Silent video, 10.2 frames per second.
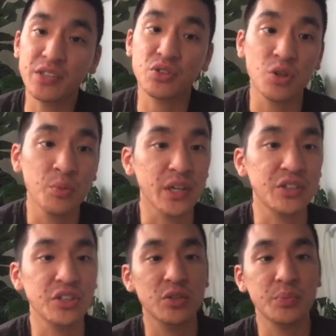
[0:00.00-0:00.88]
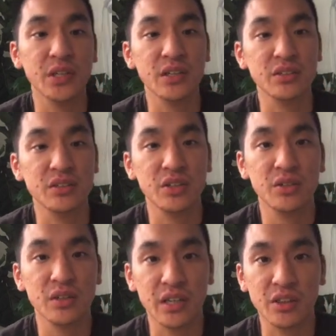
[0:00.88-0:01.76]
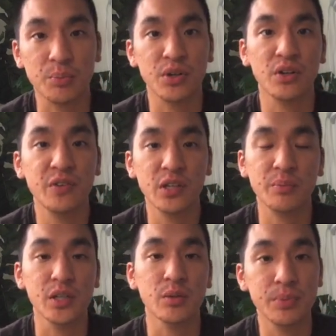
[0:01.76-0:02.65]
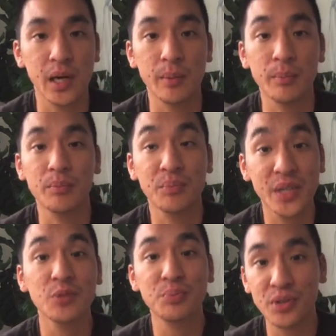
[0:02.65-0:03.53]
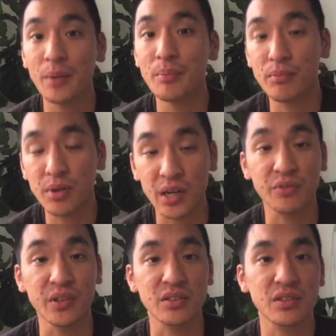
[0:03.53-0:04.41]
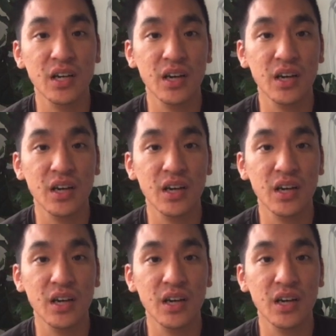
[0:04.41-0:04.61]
so much is because they're like the perfect meal prep breakfast.